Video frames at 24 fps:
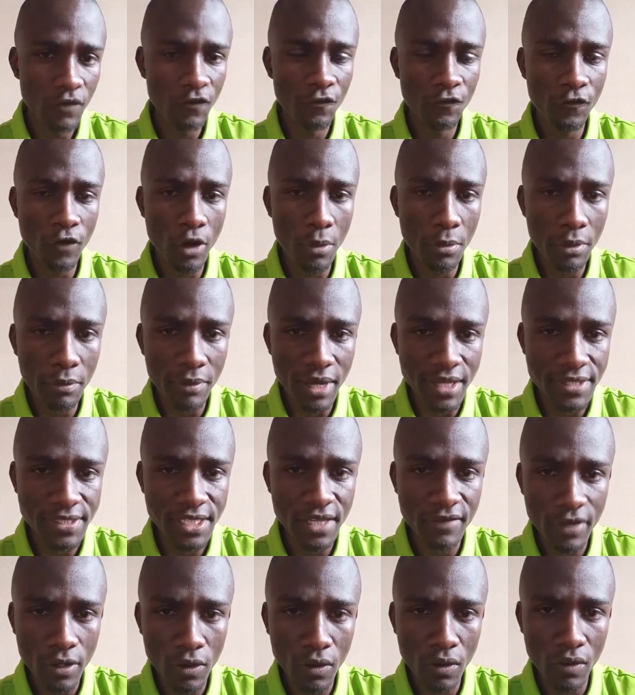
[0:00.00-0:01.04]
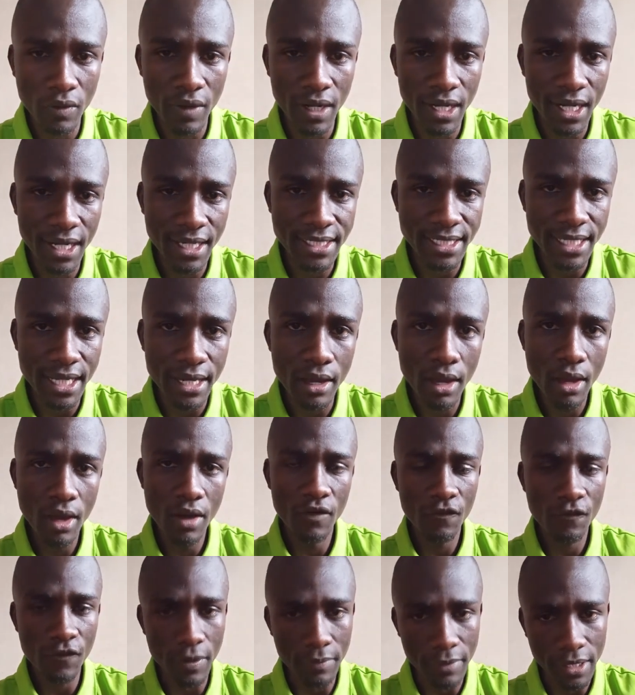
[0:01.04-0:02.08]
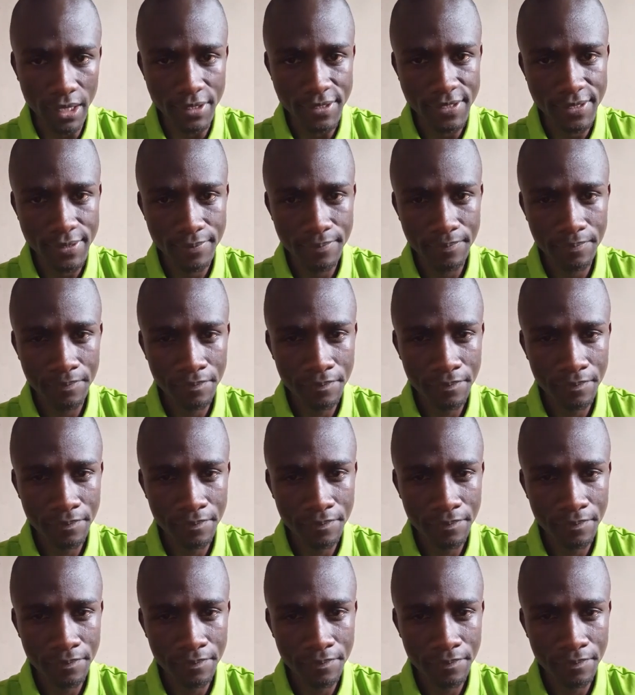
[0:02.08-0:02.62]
formed by several related families.